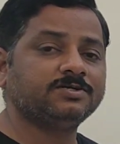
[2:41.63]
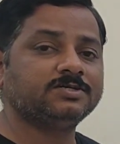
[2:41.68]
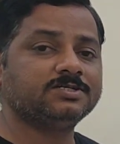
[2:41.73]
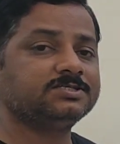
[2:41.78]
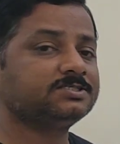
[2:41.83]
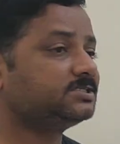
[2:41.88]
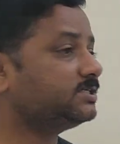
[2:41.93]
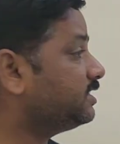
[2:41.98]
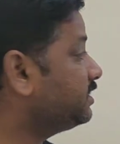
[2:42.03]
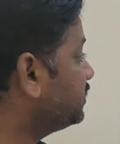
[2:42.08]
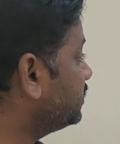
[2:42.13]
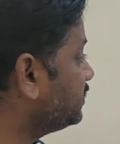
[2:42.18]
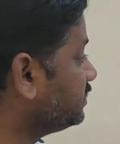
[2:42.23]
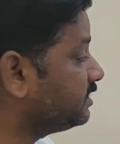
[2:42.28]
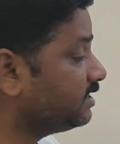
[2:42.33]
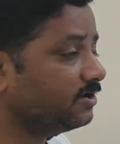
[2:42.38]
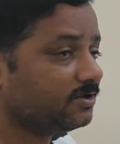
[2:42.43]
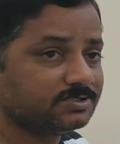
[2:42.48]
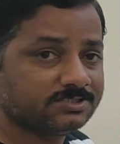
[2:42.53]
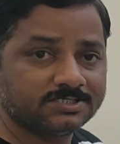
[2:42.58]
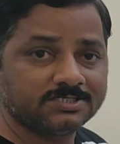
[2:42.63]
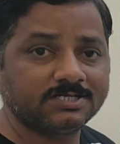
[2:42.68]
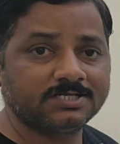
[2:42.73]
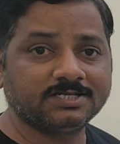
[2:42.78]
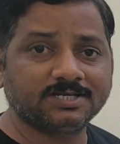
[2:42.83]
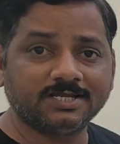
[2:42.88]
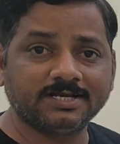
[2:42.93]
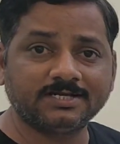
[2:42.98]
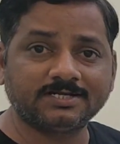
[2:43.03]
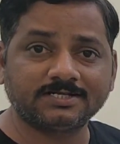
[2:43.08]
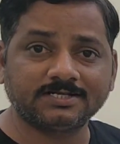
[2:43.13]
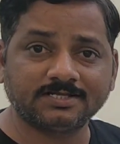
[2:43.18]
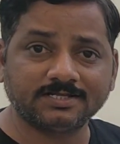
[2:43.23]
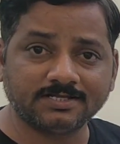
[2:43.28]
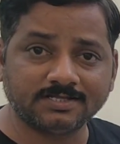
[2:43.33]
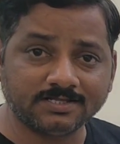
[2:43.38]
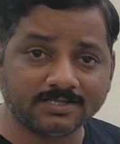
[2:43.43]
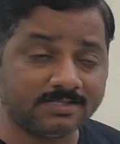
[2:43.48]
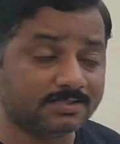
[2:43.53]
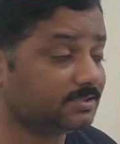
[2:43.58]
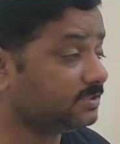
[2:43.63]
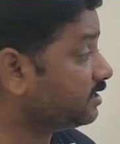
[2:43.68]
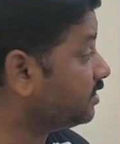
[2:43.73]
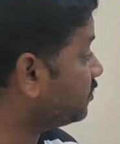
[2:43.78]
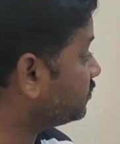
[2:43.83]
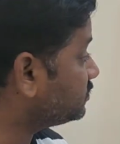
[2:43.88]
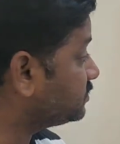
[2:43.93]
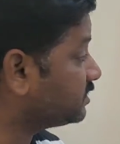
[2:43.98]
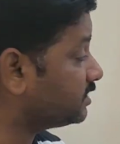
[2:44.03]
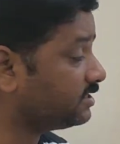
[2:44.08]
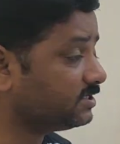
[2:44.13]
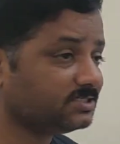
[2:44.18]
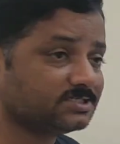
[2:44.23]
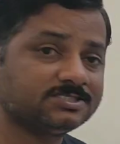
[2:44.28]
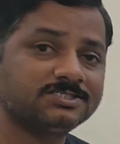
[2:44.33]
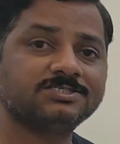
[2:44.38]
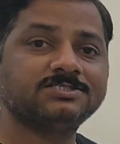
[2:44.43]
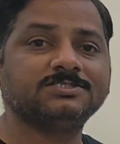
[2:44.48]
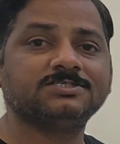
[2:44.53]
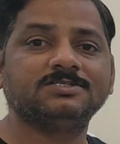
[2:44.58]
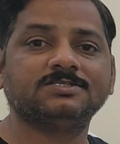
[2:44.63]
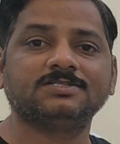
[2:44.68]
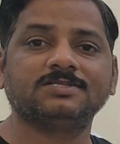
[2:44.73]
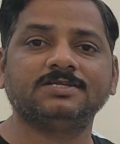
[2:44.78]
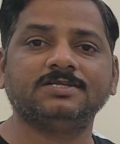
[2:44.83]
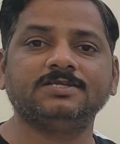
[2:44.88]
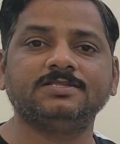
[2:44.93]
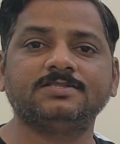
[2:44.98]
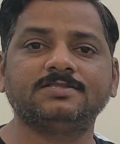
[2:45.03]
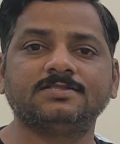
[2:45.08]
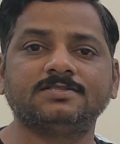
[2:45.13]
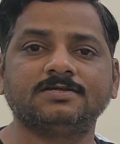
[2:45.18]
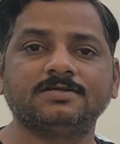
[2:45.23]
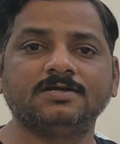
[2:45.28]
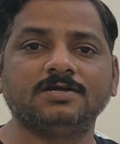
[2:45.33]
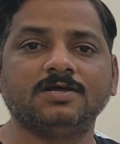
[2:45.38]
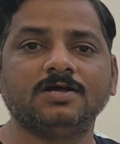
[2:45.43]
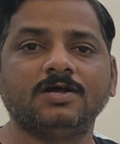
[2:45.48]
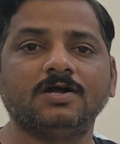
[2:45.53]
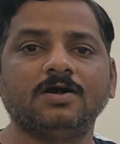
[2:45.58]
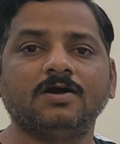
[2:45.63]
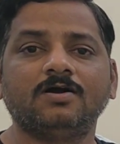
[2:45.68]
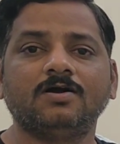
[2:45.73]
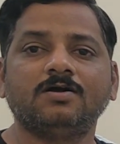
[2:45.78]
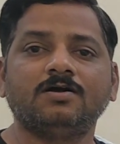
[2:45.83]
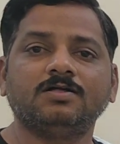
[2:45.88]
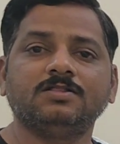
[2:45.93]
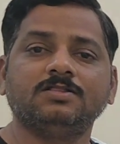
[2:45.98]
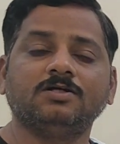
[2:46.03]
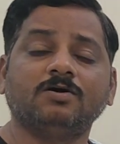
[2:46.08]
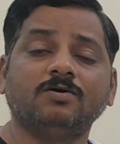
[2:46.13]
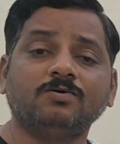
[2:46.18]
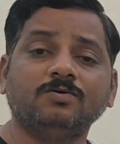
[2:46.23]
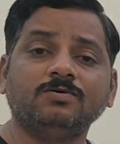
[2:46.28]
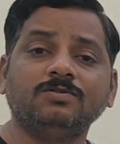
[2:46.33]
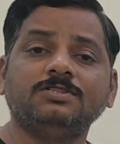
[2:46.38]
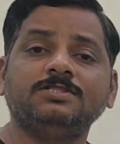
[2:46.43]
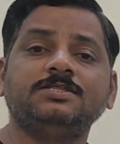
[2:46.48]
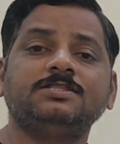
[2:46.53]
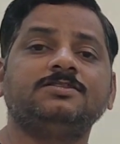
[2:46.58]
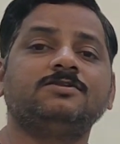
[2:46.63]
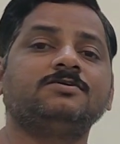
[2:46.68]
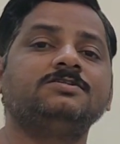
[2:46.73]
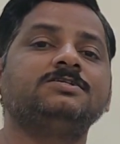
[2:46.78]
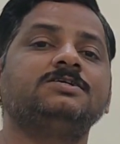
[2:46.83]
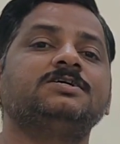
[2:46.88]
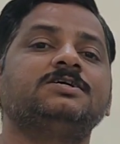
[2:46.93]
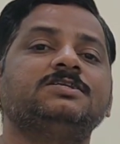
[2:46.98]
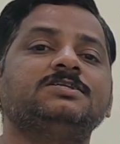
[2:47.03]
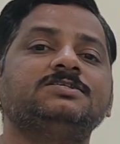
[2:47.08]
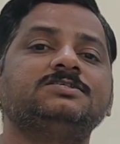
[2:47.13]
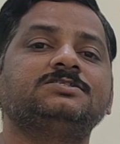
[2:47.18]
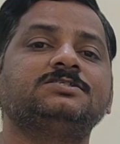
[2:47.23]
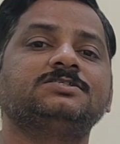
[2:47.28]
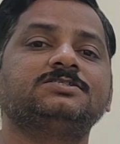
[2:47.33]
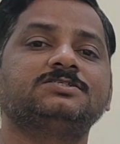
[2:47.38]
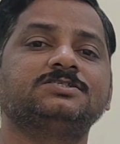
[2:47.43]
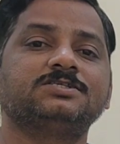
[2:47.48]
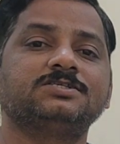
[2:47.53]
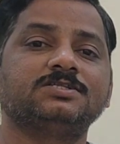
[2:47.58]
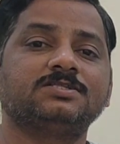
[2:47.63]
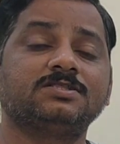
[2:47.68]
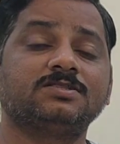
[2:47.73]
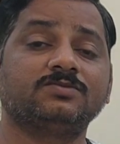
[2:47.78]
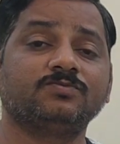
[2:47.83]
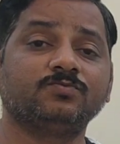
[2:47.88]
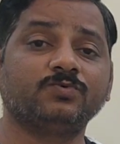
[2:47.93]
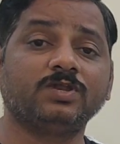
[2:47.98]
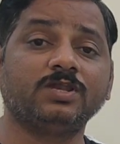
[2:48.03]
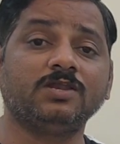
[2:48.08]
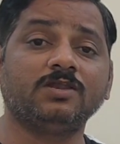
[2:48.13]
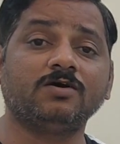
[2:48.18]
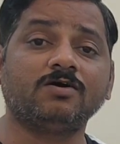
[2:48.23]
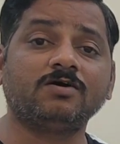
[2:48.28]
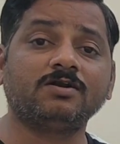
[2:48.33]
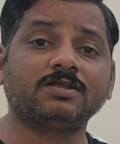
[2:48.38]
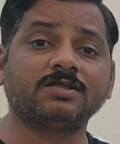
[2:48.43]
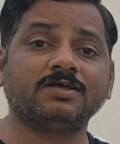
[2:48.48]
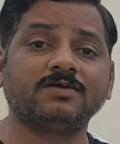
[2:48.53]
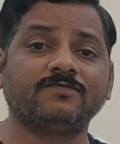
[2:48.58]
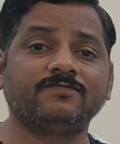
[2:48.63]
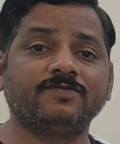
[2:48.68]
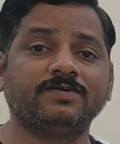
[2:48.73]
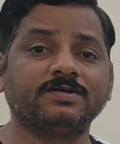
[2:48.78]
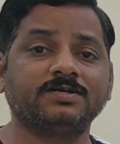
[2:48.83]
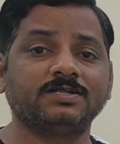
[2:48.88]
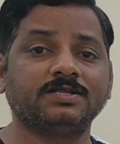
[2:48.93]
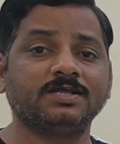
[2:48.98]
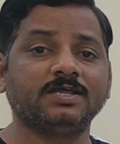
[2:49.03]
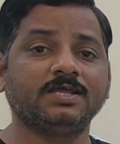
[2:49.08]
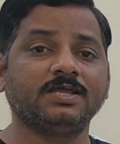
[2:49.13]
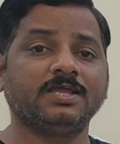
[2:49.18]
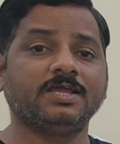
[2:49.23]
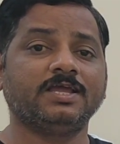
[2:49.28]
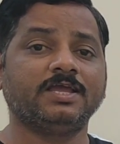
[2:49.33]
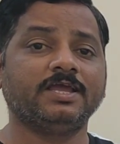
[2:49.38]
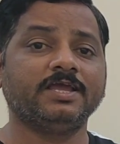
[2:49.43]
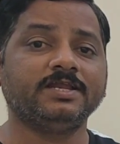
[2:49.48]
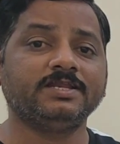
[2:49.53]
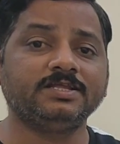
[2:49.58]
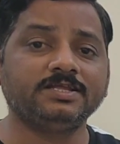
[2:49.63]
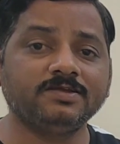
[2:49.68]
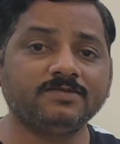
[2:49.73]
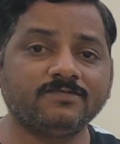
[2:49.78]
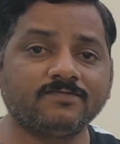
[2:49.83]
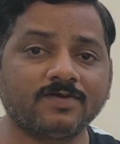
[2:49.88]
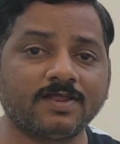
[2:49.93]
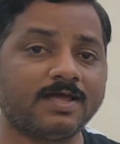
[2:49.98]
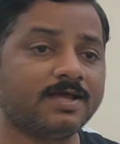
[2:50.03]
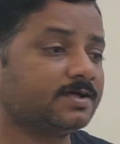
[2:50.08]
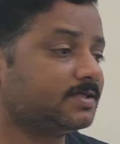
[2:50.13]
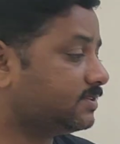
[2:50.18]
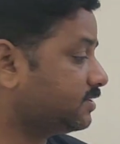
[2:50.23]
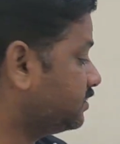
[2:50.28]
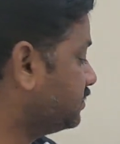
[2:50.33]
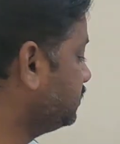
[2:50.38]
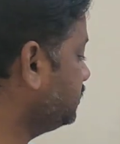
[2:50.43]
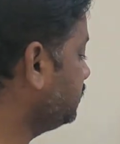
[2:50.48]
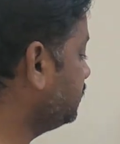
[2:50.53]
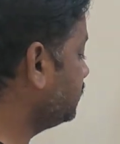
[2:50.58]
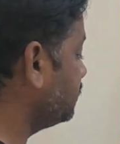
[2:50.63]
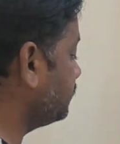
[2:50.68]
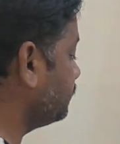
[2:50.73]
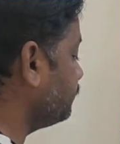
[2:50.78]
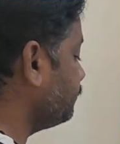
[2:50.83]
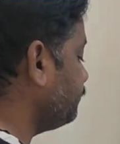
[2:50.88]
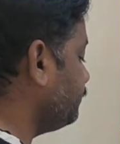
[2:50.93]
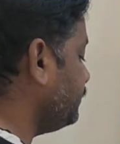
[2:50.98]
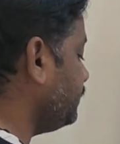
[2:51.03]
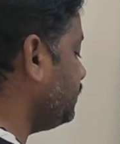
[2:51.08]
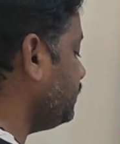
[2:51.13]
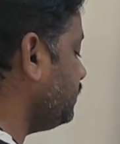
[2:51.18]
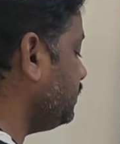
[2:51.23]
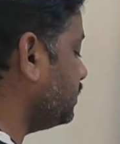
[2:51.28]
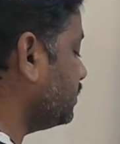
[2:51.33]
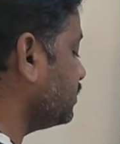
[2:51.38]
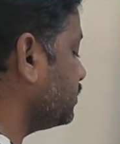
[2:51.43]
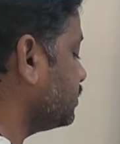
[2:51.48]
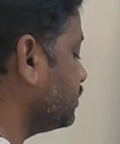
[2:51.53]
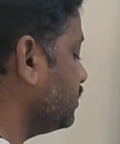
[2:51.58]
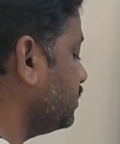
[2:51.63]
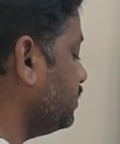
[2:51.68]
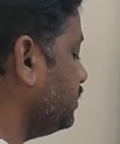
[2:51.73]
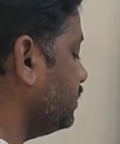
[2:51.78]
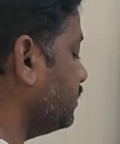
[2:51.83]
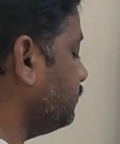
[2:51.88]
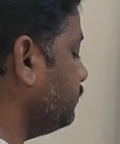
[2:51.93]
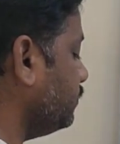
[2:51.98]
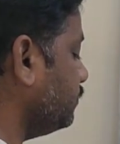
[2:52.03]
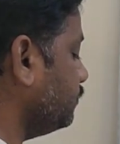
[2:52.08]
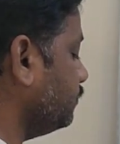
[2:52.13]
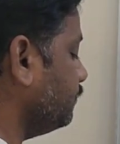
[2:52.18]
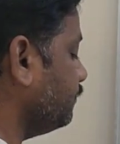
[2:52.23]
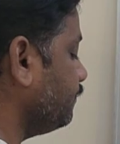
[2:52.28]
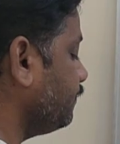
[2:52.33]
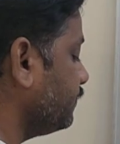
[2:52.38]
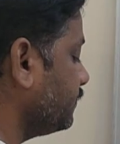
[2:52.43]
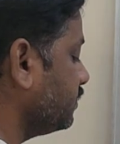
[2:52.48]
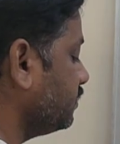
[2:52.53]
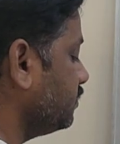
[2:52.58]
to understand in the logical gate, in the logical instruction, is all these logical instructions will not affect any flags in PSW.